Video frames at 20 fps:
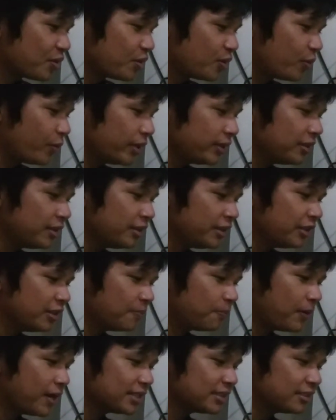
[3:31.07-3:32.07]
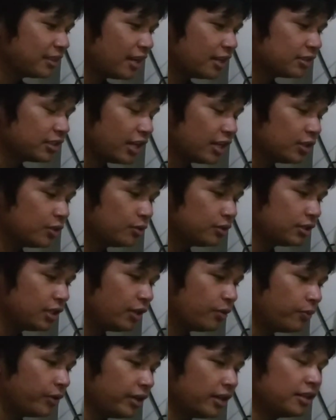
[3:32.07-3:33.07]
Written in the past tense and
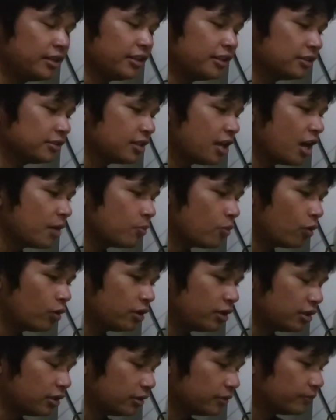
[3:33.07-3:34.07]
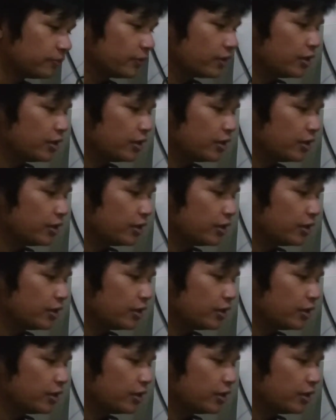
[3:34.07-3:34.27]
usually written in the time order.